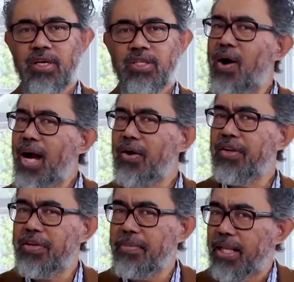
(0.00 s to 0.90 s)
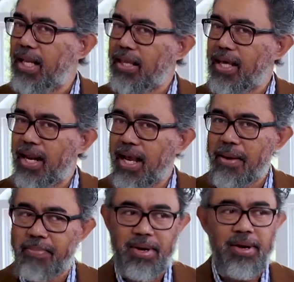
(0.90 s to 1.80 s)
So, how could something like that
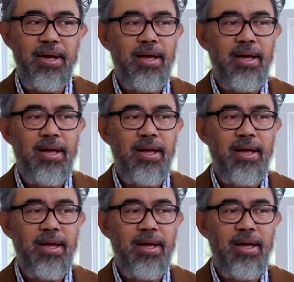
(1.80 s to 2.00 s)
happen?